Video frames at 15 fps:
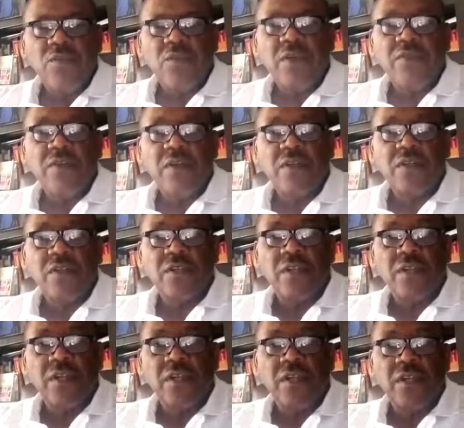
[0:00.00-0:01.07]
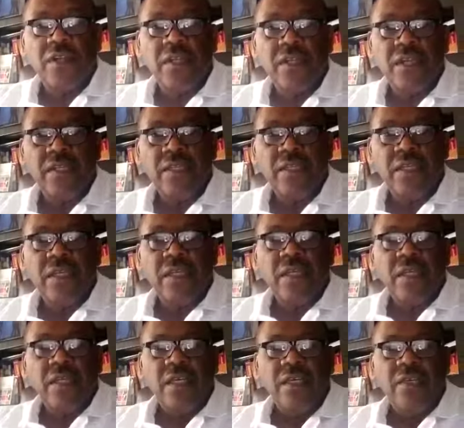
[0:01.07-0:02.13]
we have also learned that
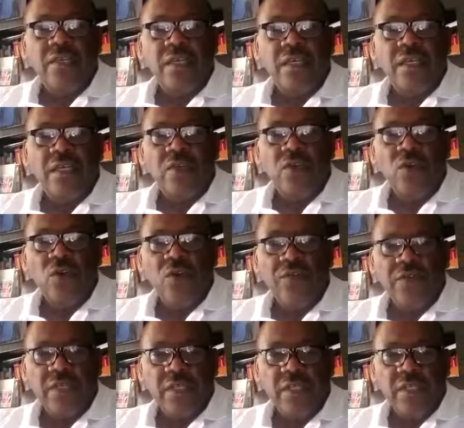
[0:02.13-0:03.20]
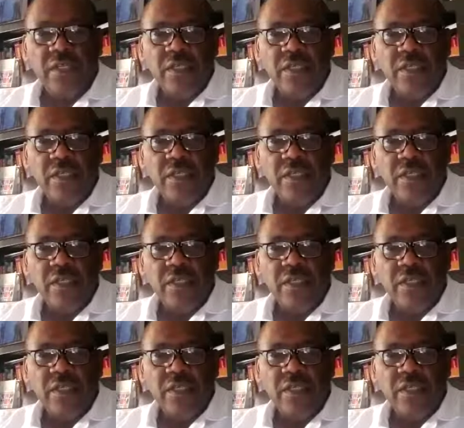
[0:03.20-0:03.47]
the COVID